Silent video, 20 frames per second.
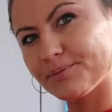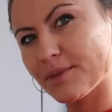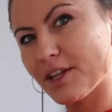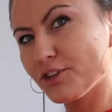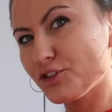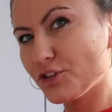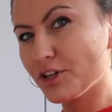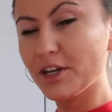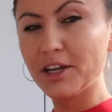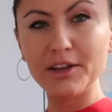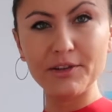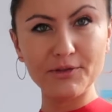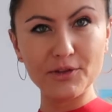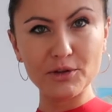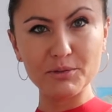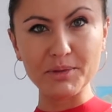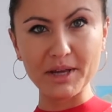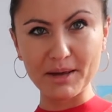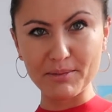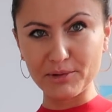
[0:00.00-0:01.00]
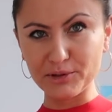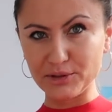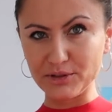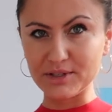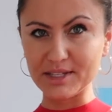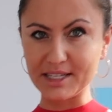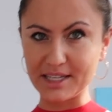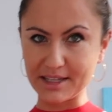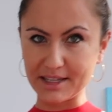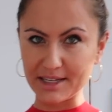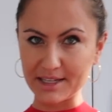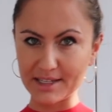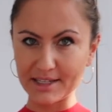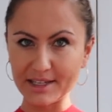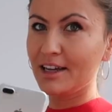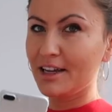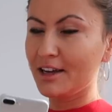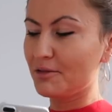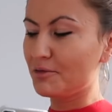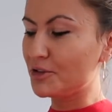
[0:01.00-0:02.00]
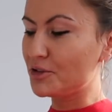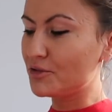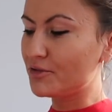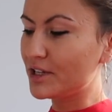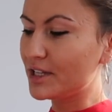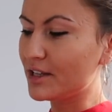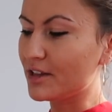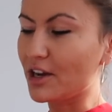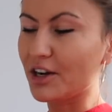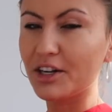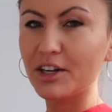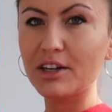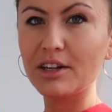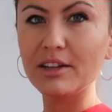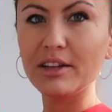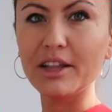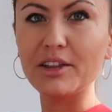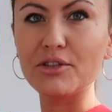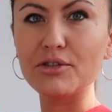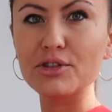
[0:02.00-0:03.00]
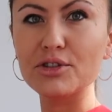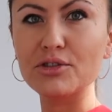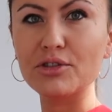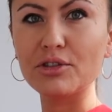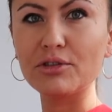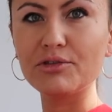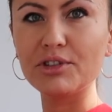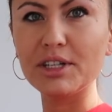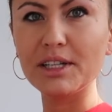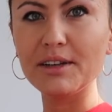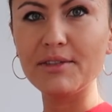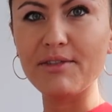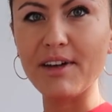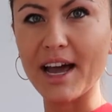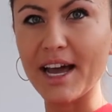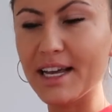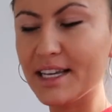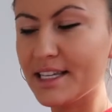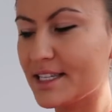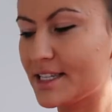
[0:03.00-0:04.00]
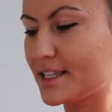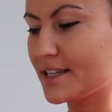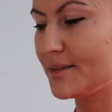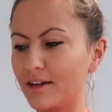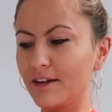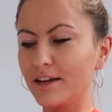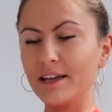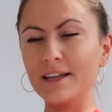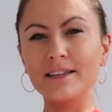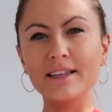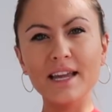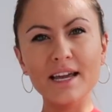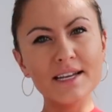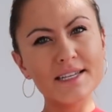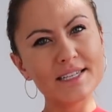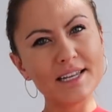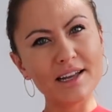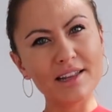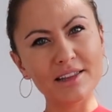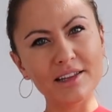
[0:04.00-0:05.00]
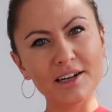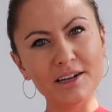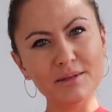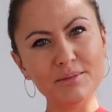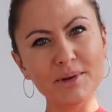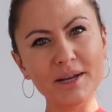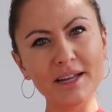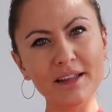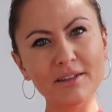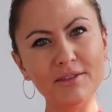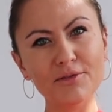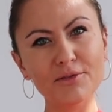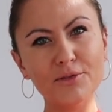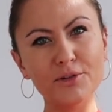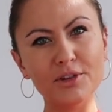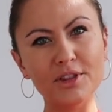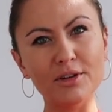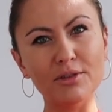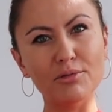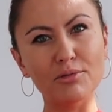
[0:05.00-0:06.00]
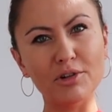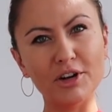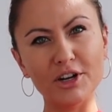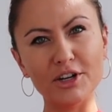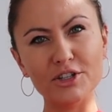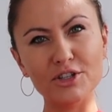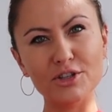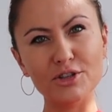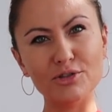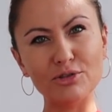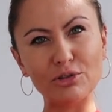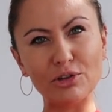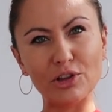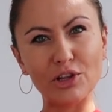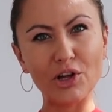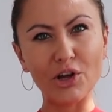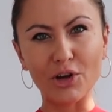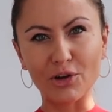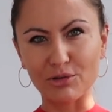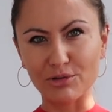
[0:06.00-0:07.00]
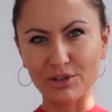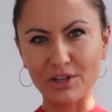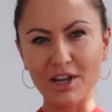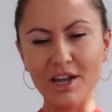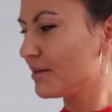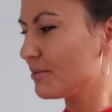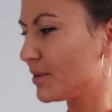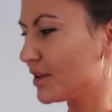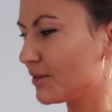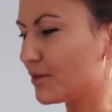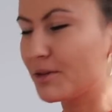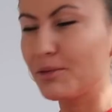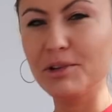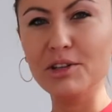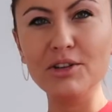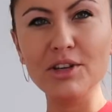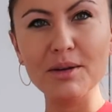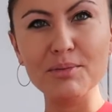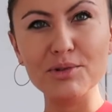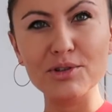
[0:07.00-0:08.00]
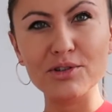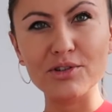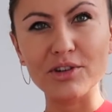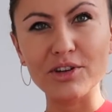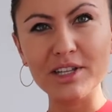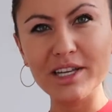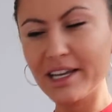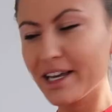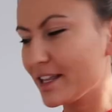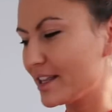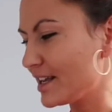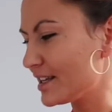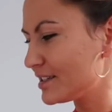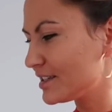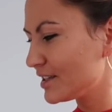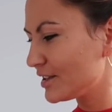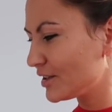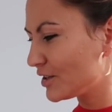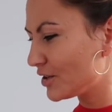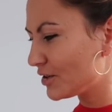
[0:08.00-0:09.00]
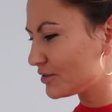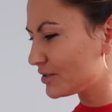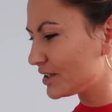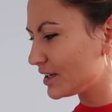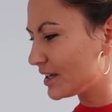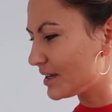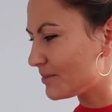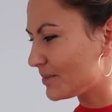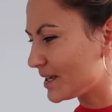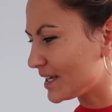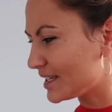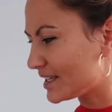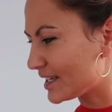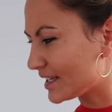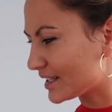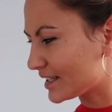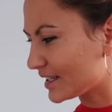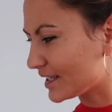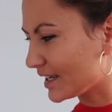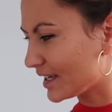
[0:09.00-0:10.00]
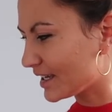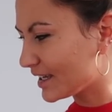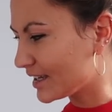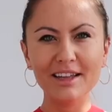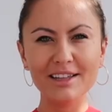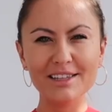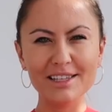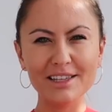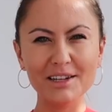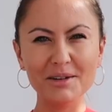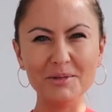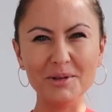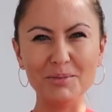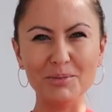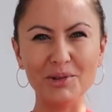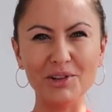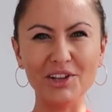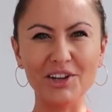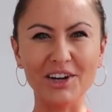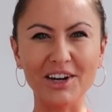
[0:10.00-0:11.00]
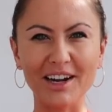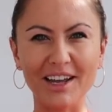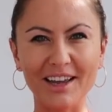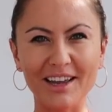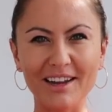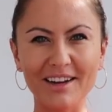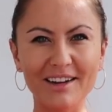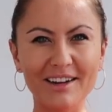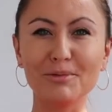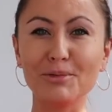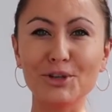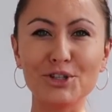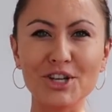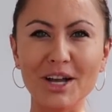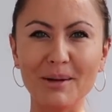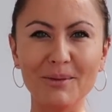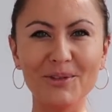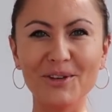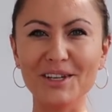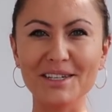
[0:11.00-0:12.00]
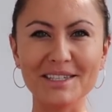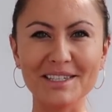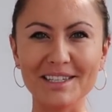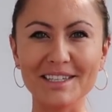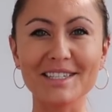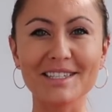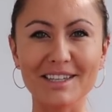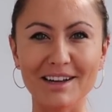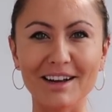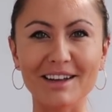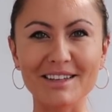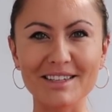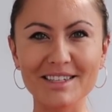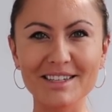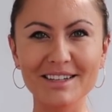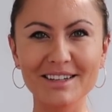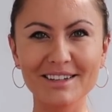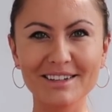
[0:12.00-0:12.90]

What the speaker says: Not sure if you'll be able to see this. When you read an article and you scroll really fast, it takes a little bit for the words to load. But when you keep scrolling, it doesn't load immediately. It's a little bit blurry, which obviously sucks.